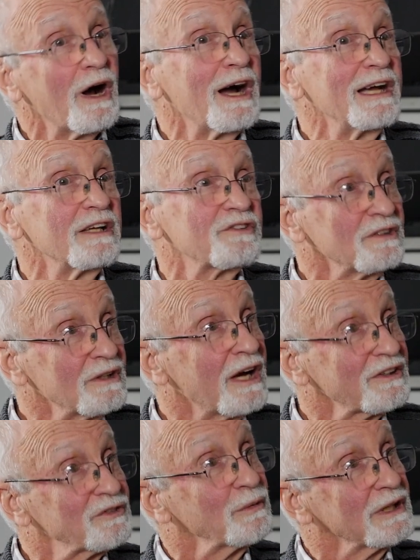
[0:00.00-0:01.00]
why it's
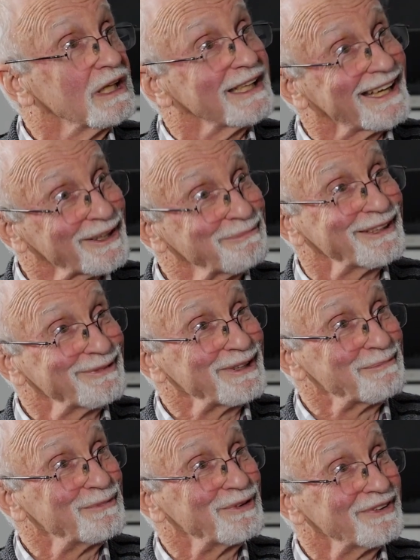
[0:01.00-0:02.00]
nice to be getting other
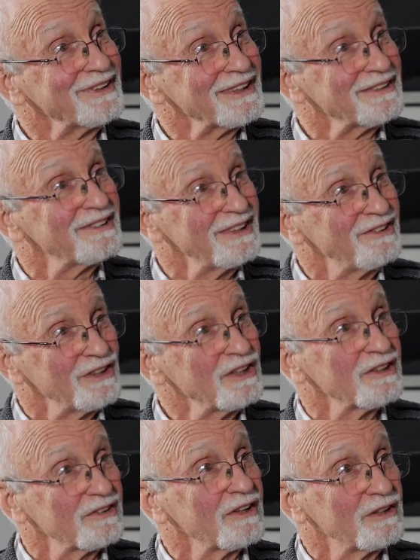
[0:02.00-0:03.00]
people on board that are
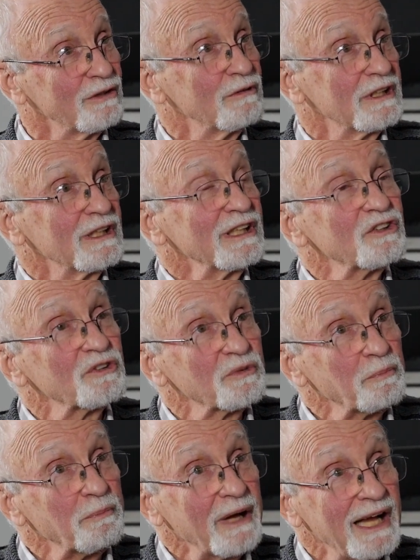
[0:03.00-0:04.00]
teaching, because I think we can
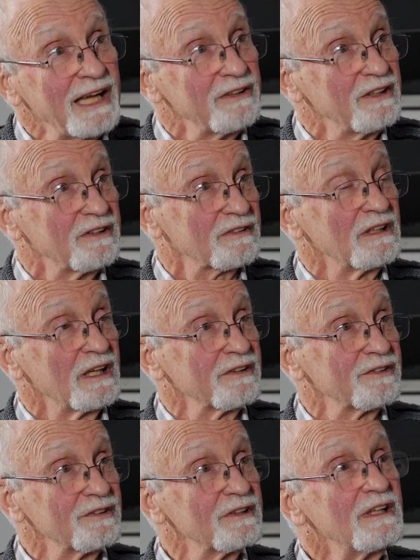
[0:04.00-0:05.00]
expand these
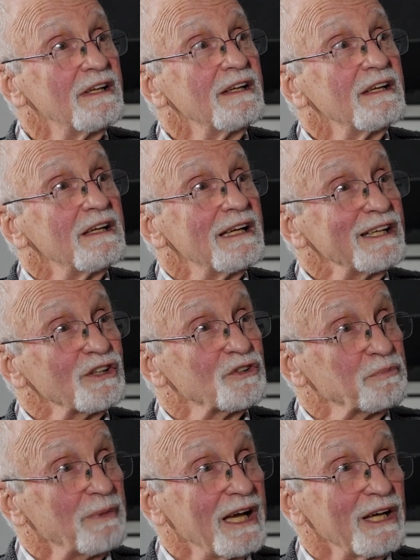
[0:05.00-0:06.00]
classes and
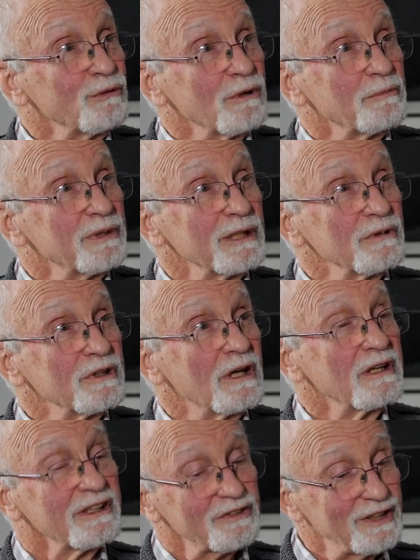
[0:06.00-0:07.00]
expand what people
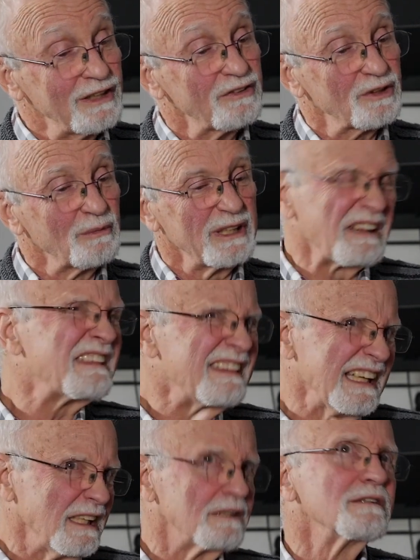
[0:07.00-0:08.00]
know. And it tends to be, I
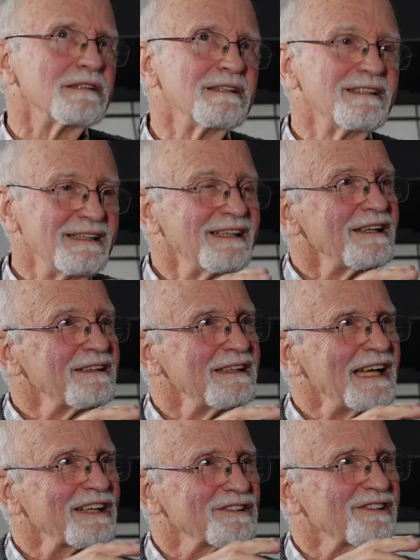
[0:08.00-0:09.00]
think,
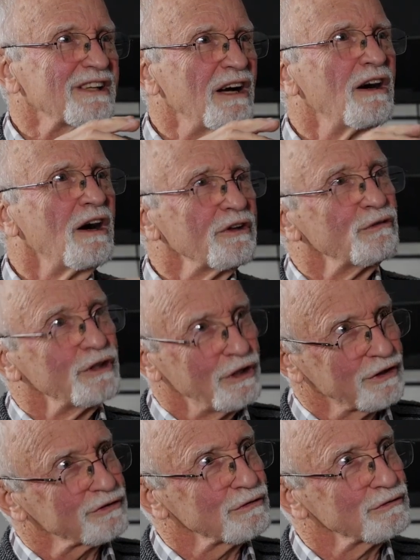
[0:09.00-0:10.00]
that actors go, "Oh, the
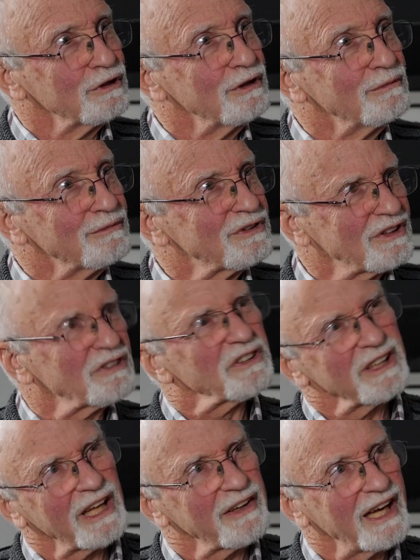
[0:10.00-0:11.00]
rehearsal room's
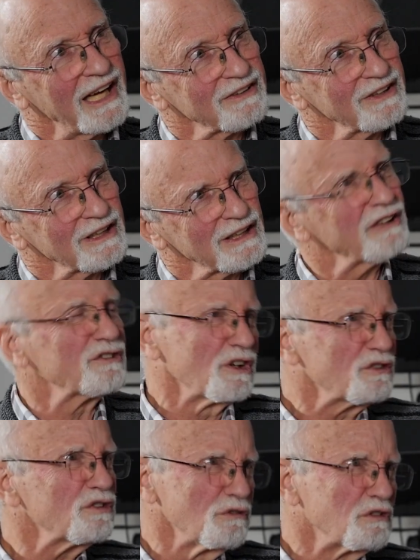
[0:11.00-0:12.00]
just another acting class
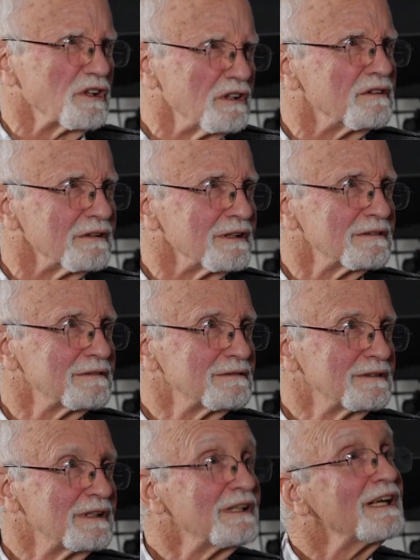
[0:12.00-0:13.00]
and I should look into it,"
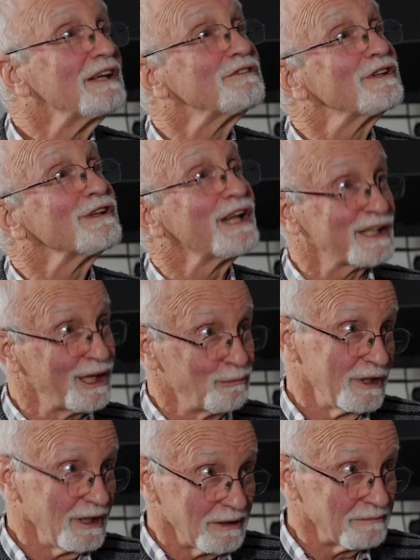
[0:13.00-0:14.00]
until they
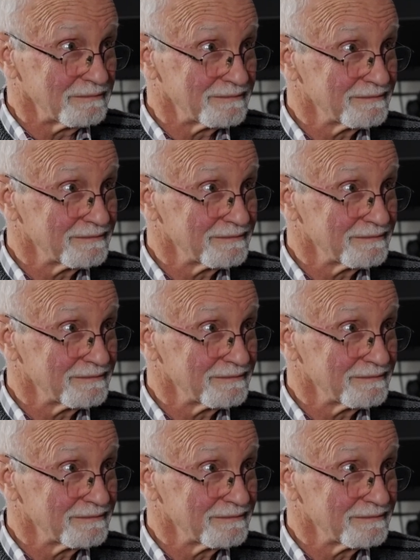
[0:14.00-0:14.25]
come here.